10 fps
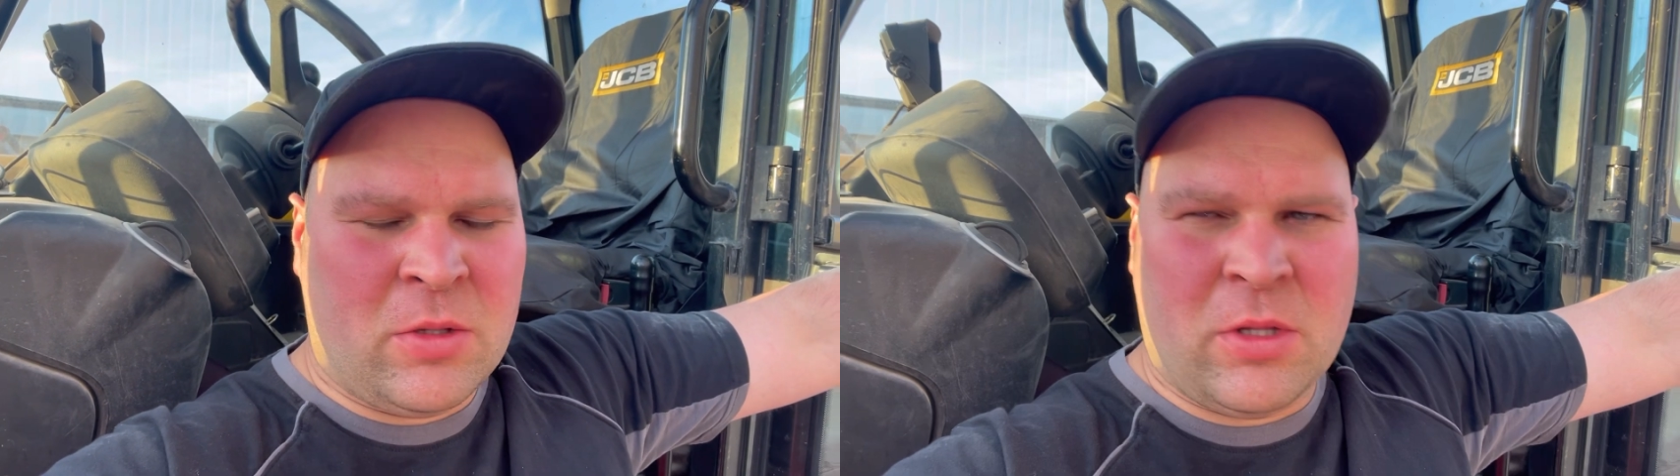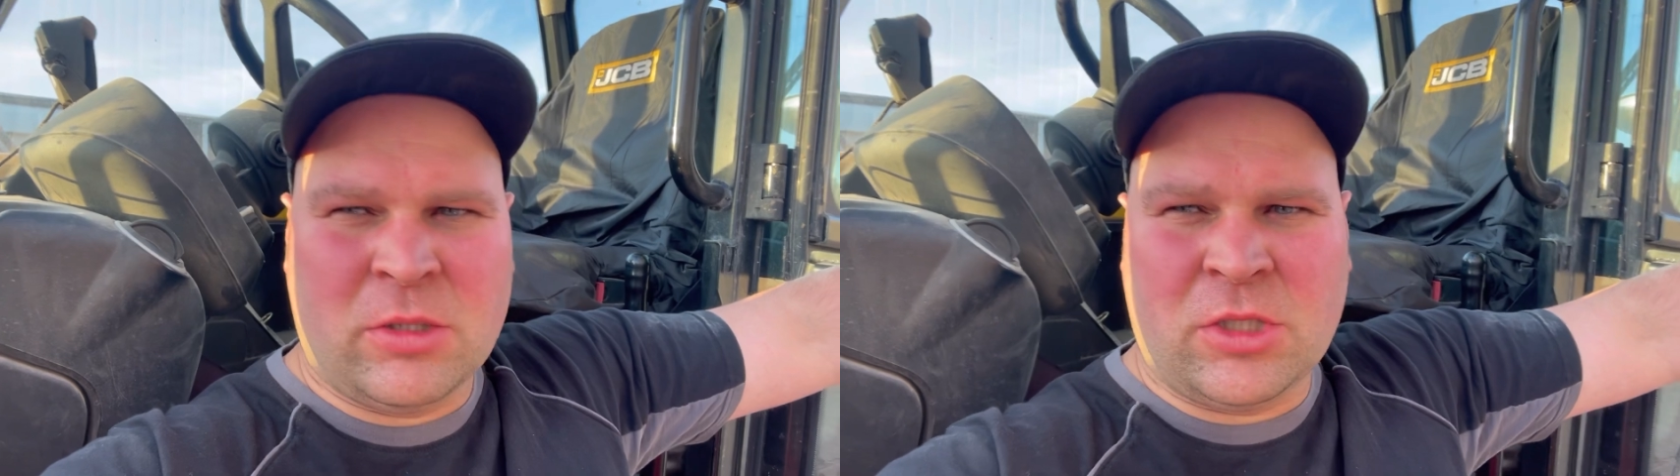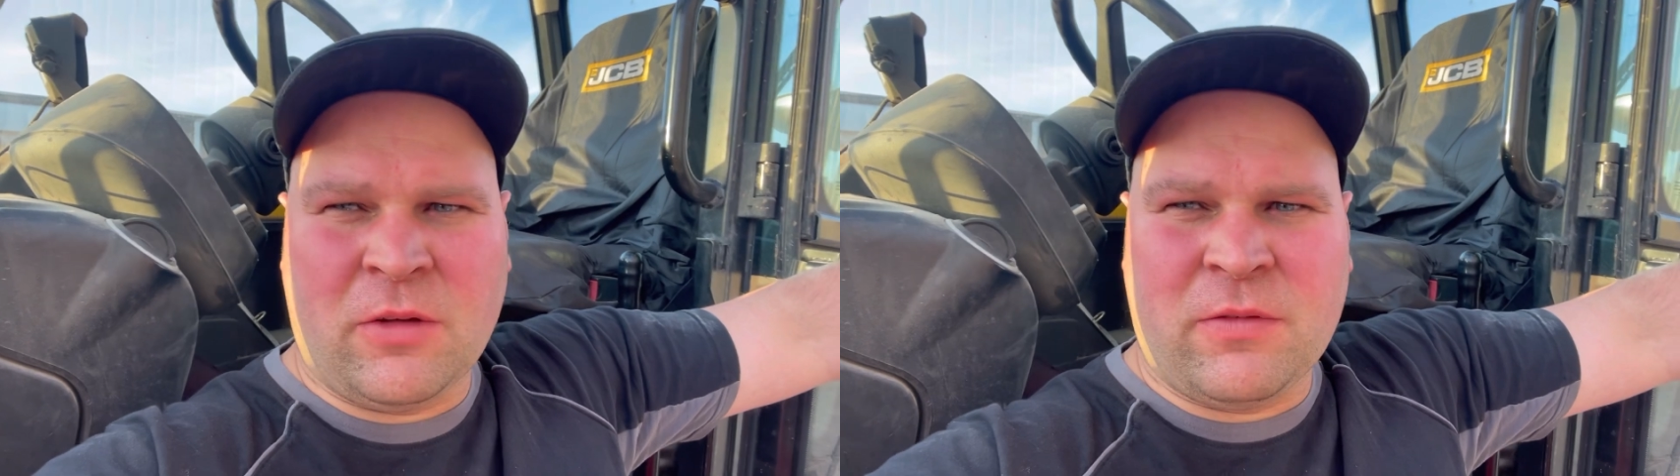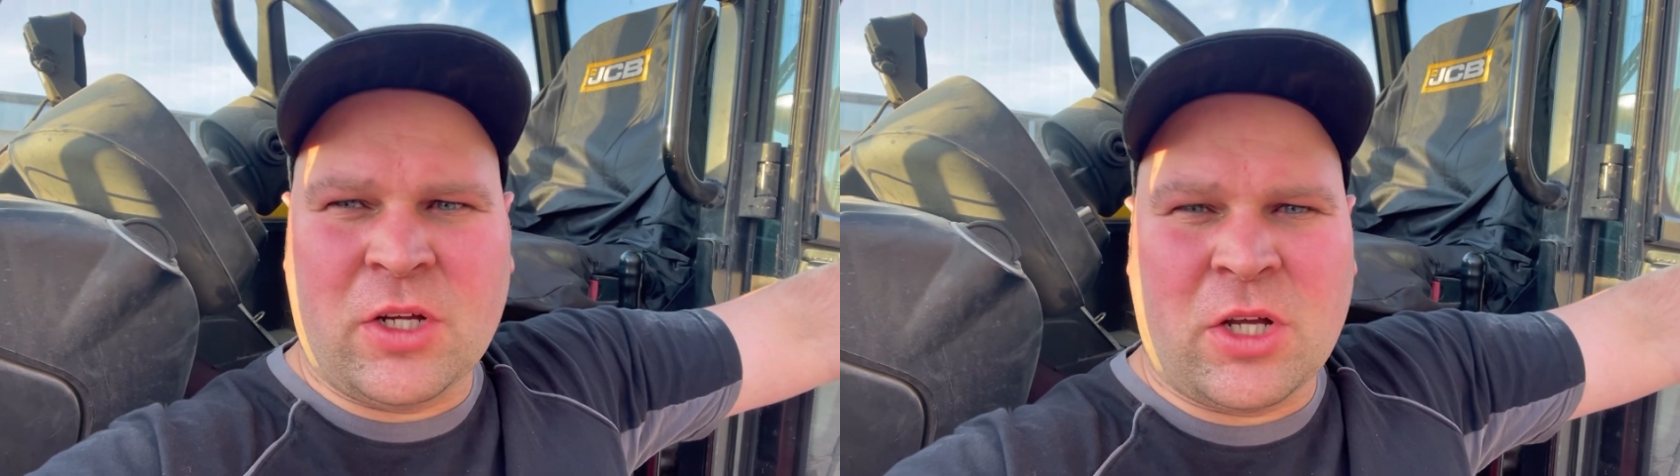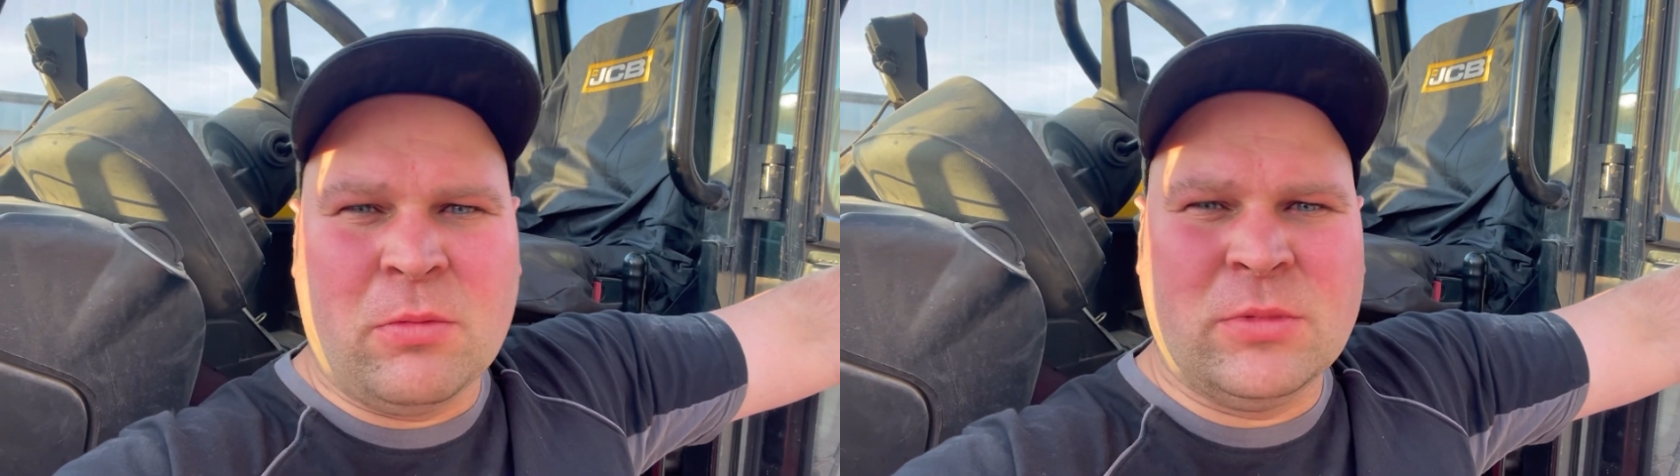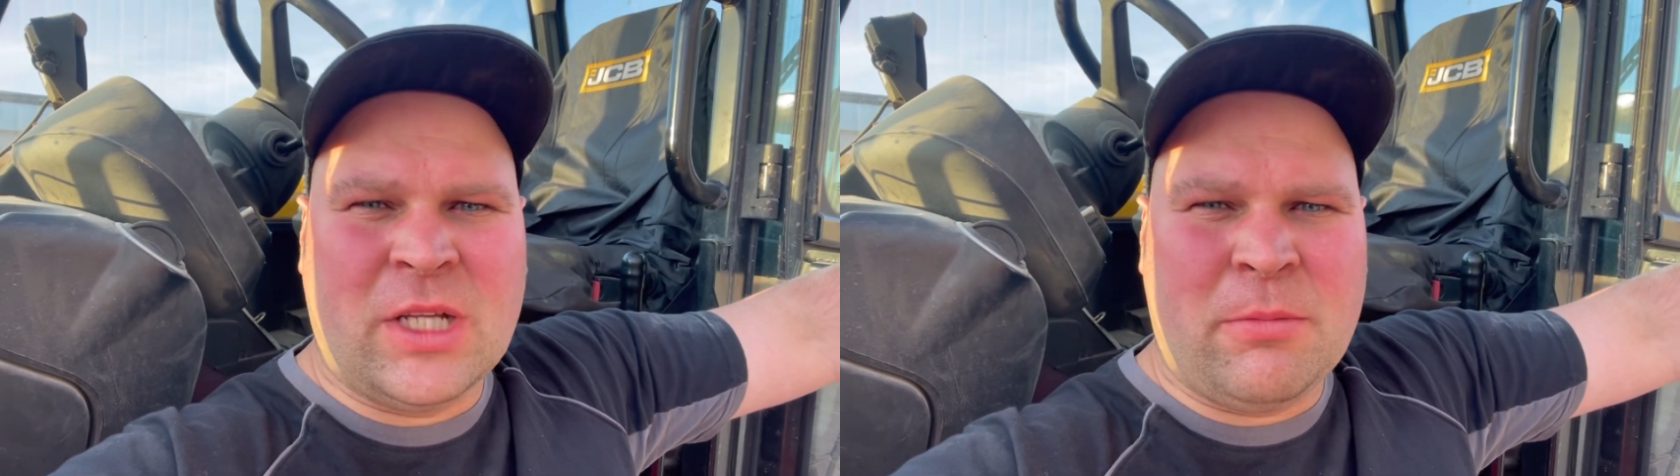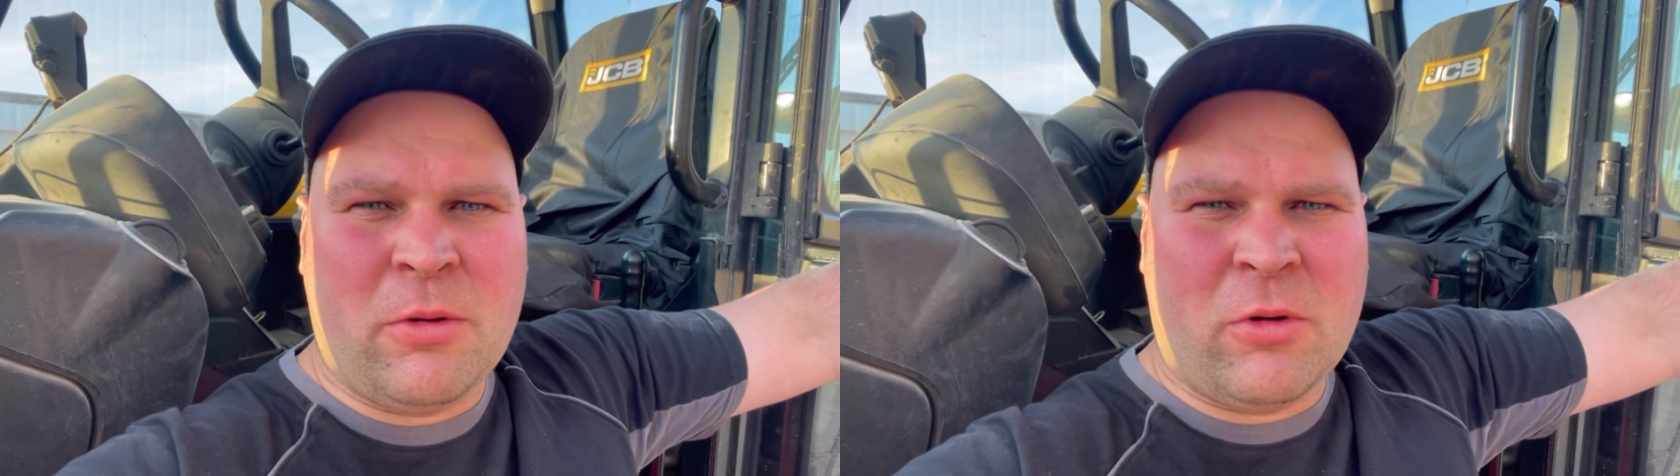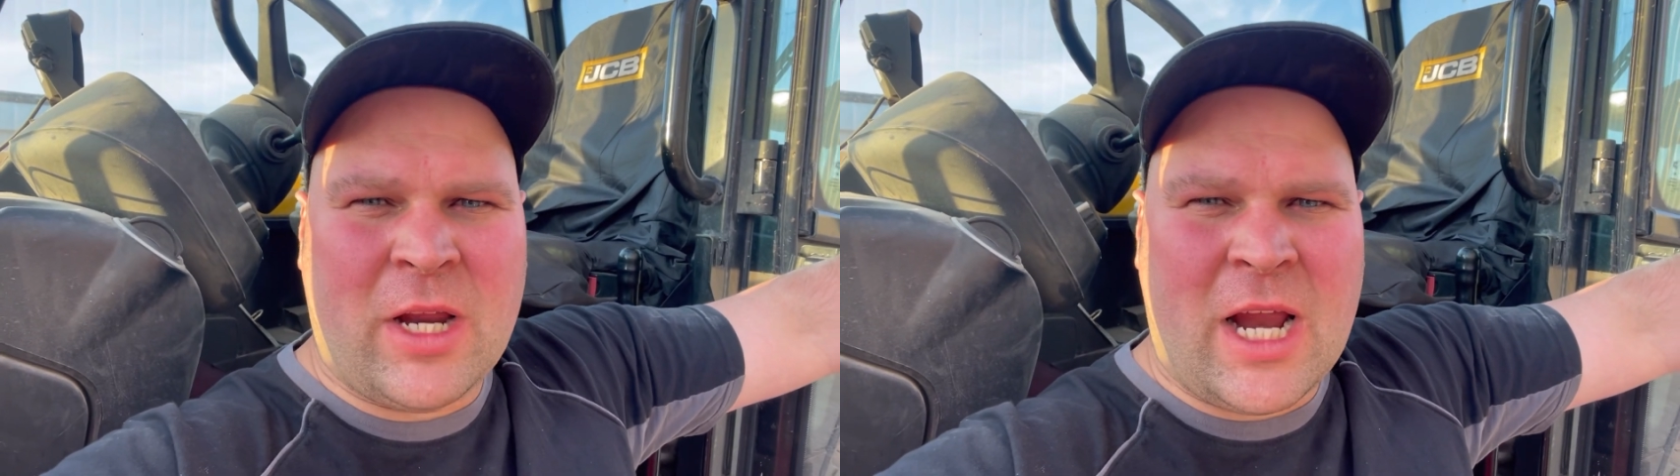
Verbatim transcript: the stuff that comes in, we want it